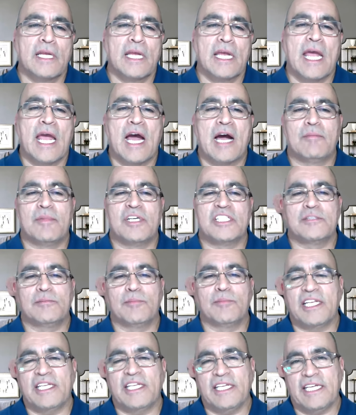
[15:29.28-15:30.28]
How much
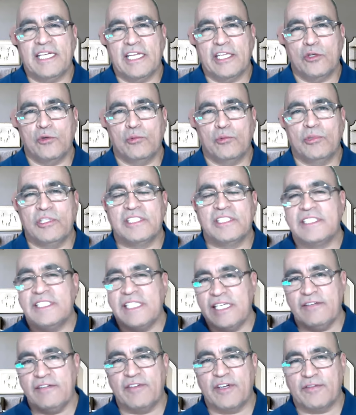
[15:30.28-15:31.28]
money can you
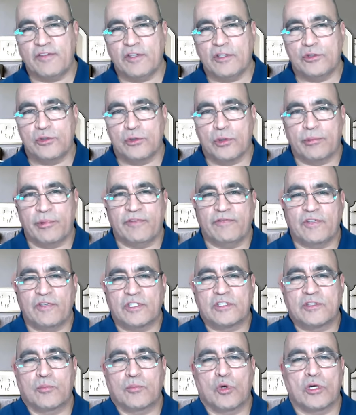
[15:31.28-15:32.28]
receive if you do a
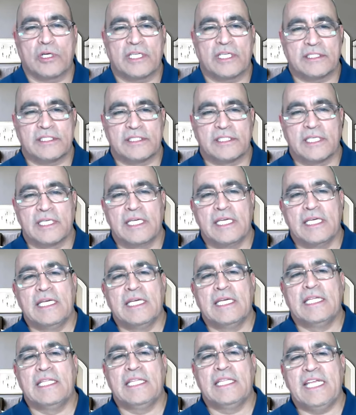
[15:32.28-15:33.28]
reverse mortgage?
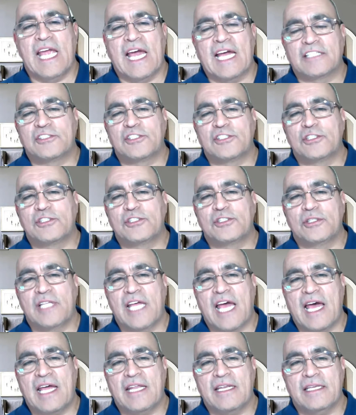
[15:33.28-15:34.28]
The answer to
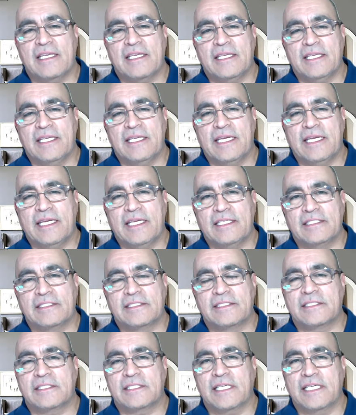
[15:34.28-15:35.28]
that
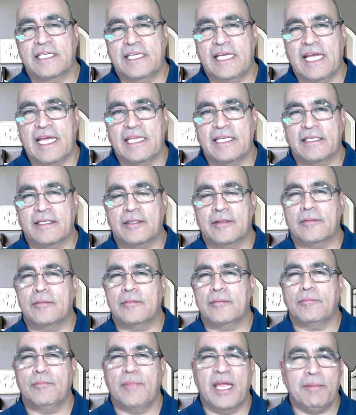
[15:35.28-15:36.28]
is, again,
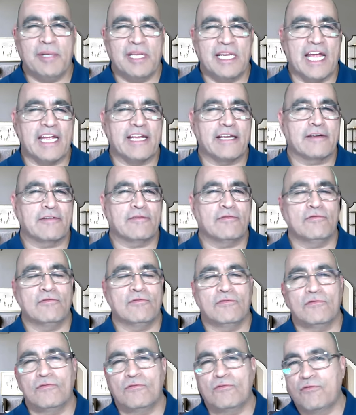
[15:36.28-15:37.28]
maybe like
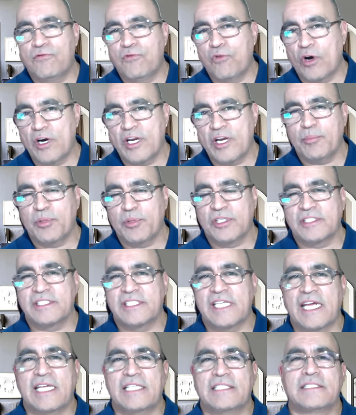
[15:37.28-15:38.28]

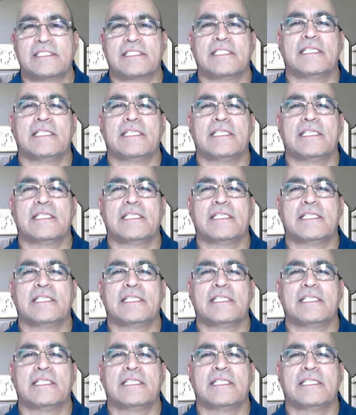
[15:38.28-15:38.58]
40%